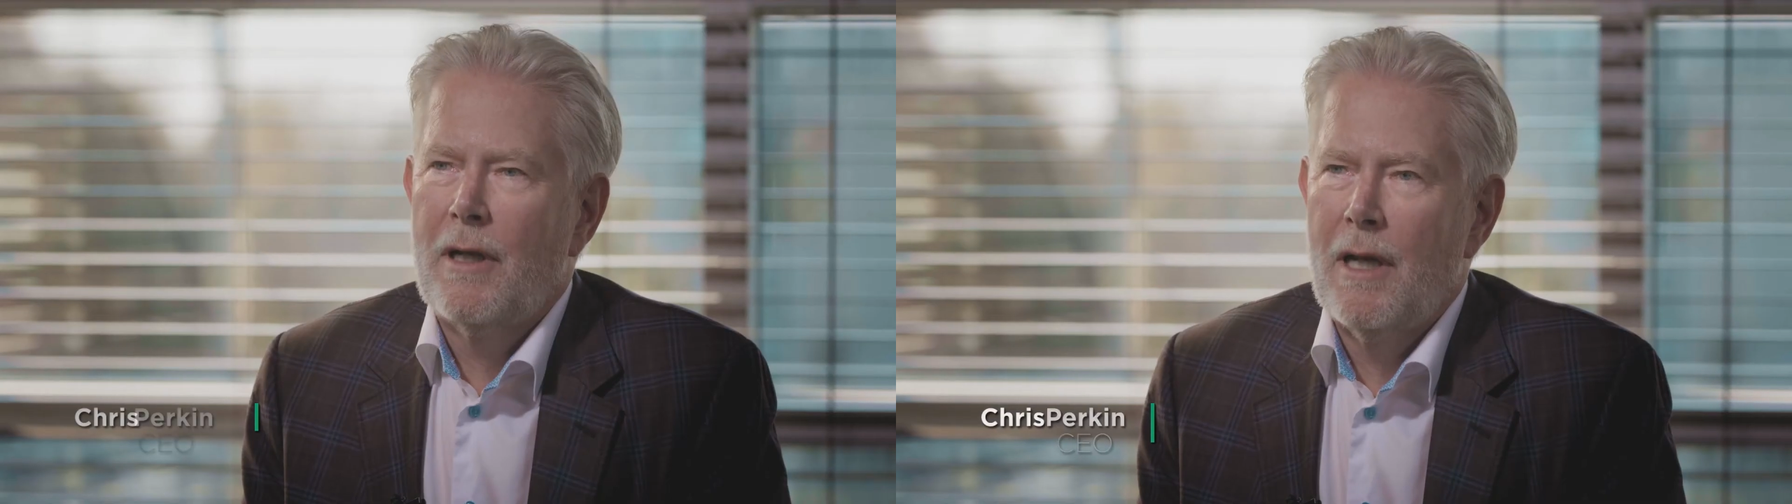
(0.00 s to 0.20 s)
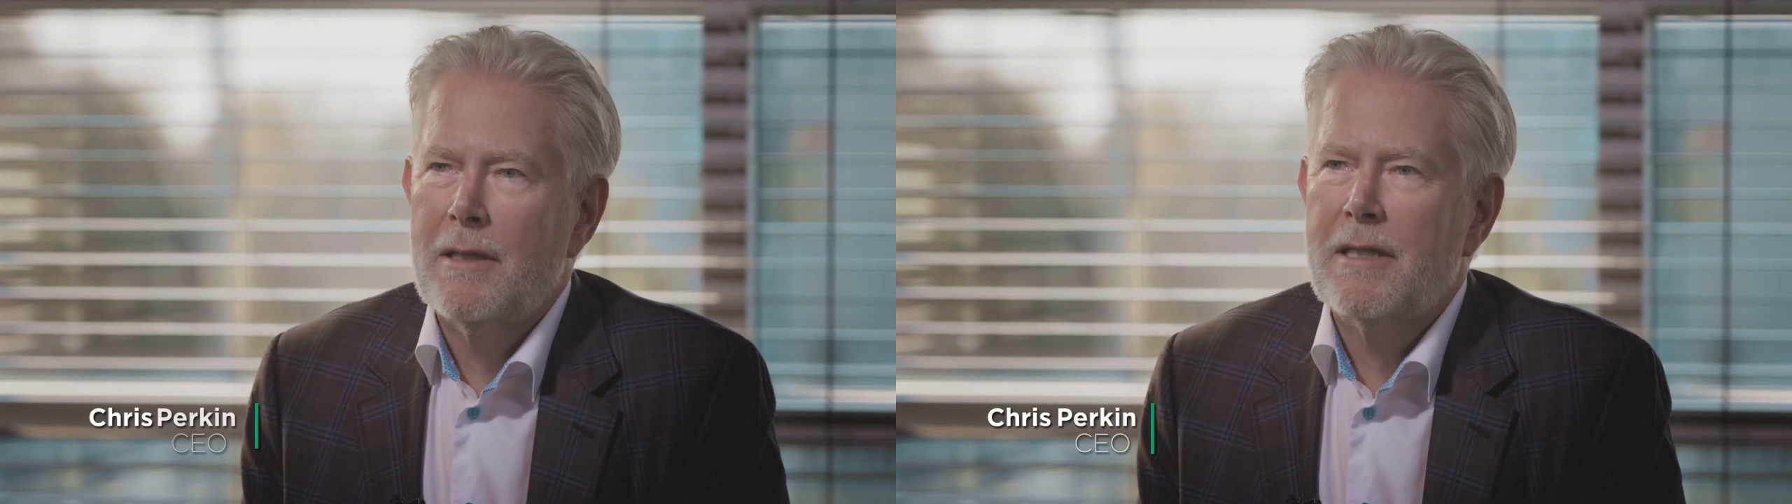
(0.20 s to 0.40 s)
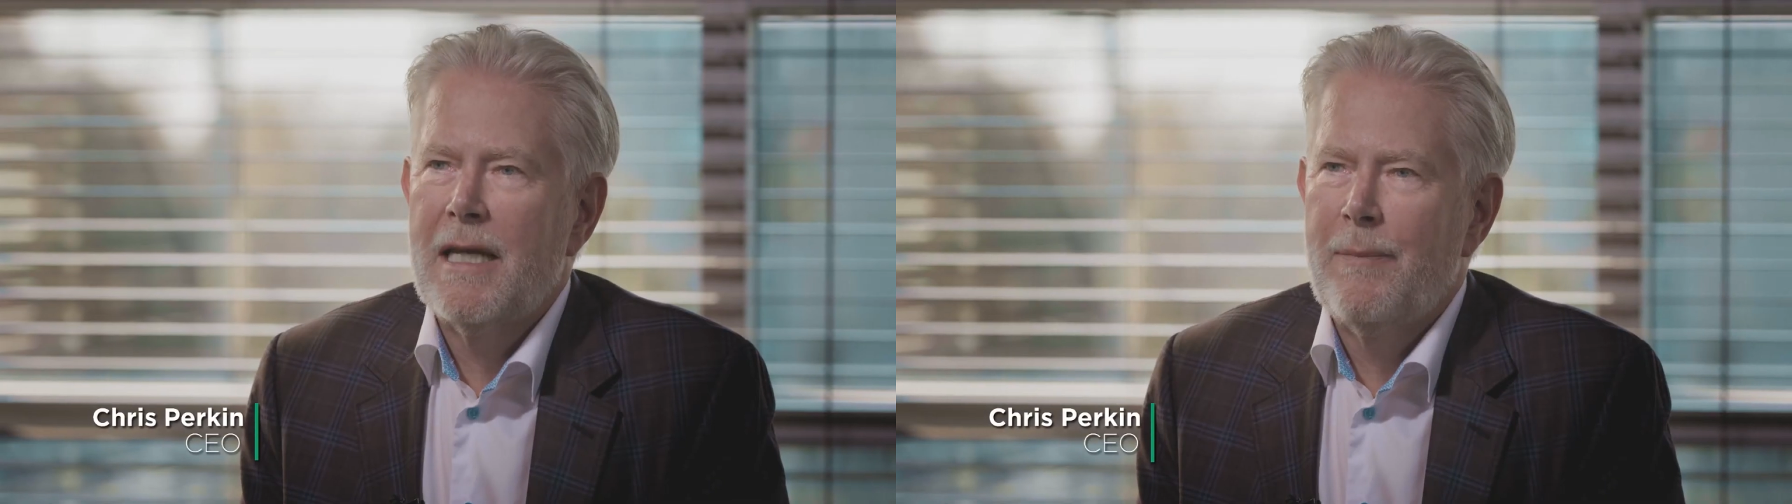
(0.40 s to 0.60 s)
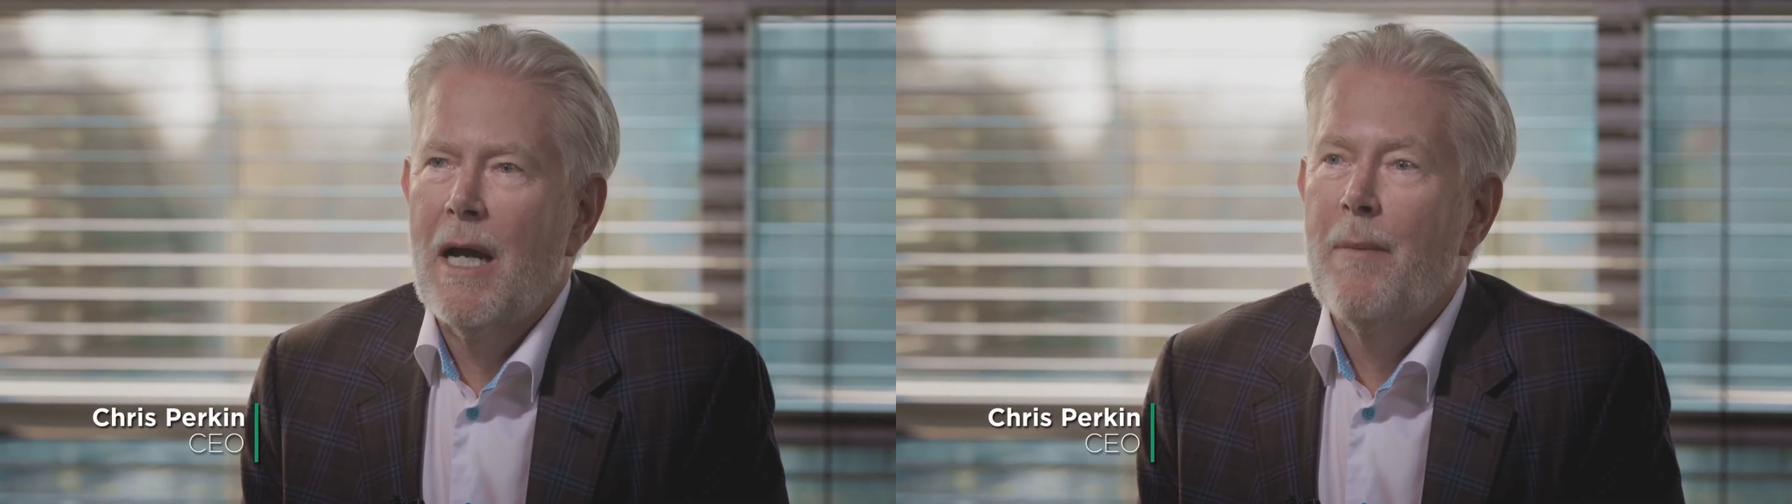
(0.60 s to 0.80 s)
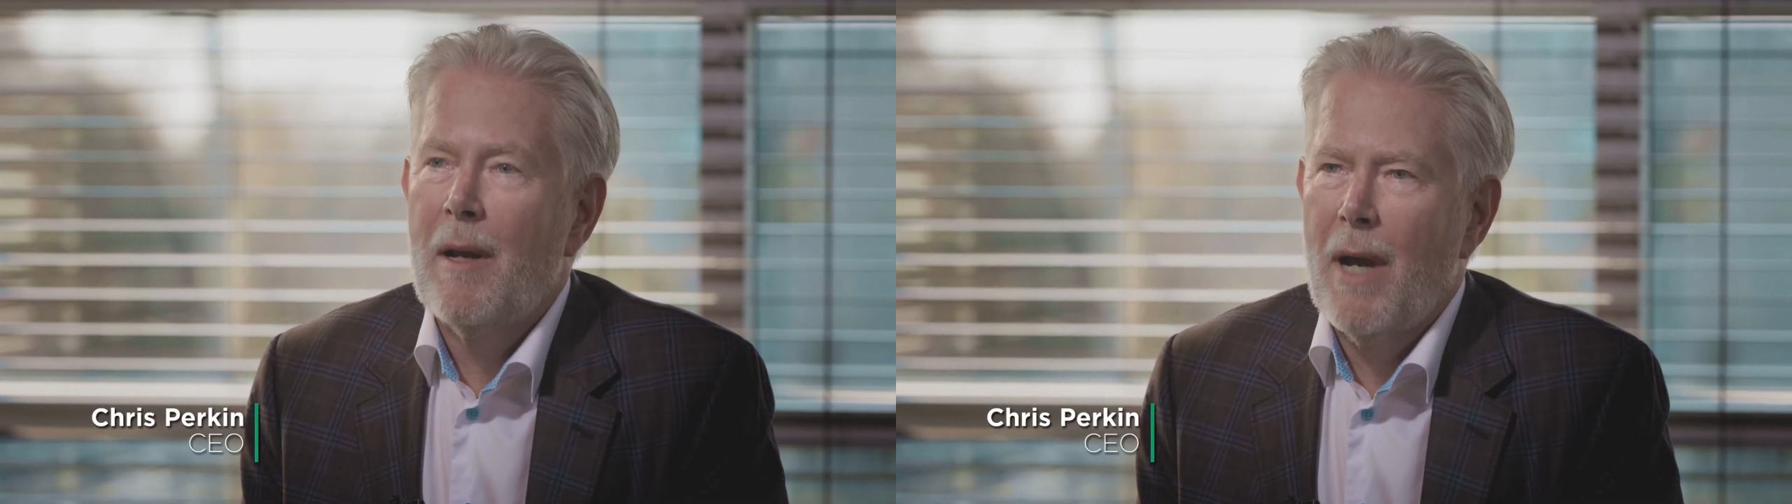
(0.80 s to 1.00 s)
clients keep
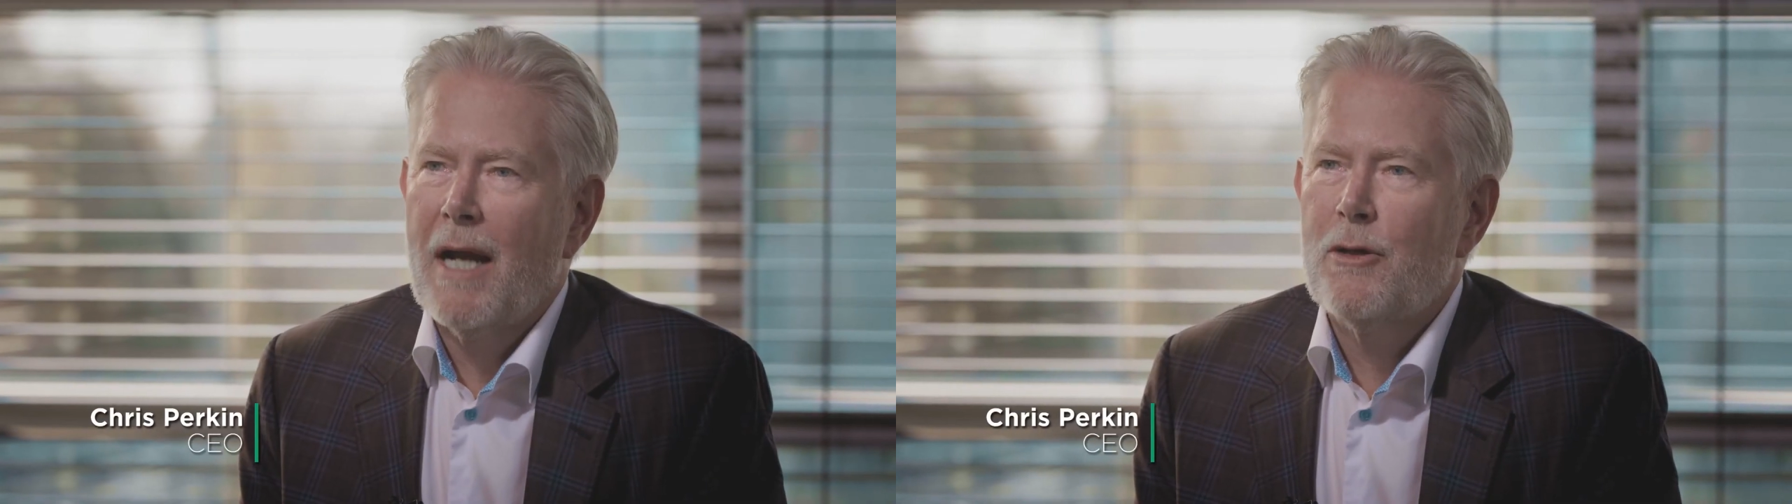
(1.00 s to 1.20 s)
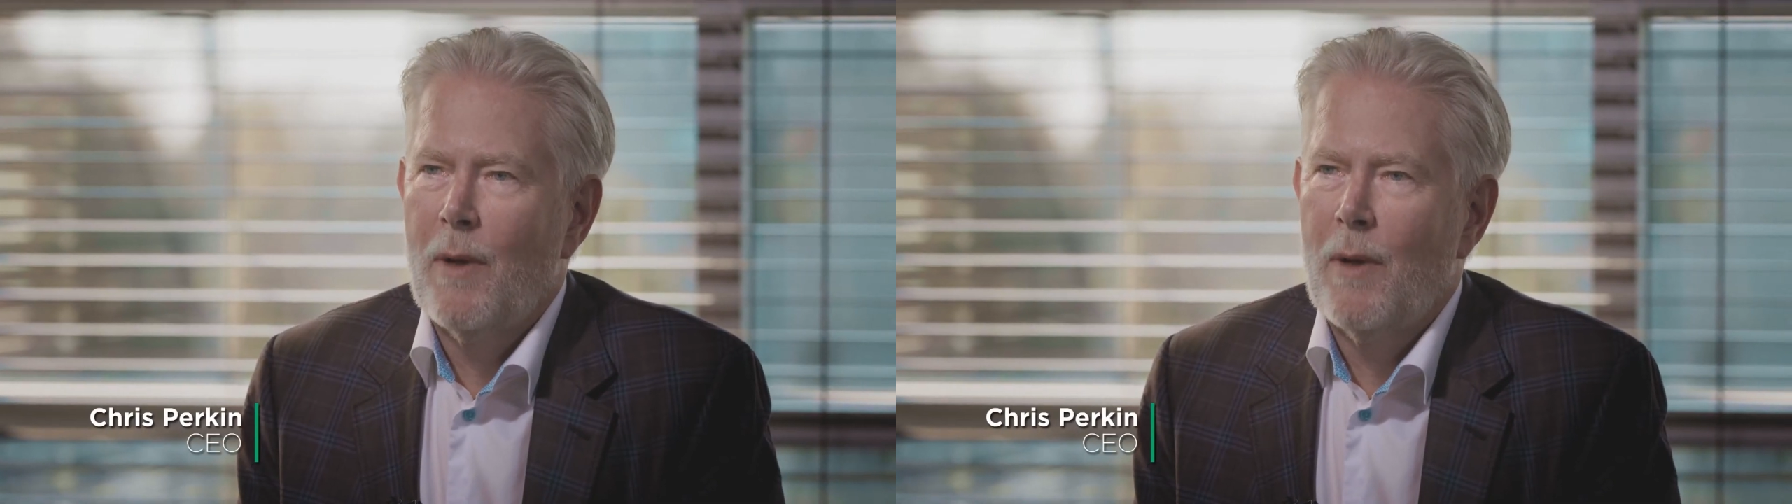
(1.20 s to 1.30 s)
coming back to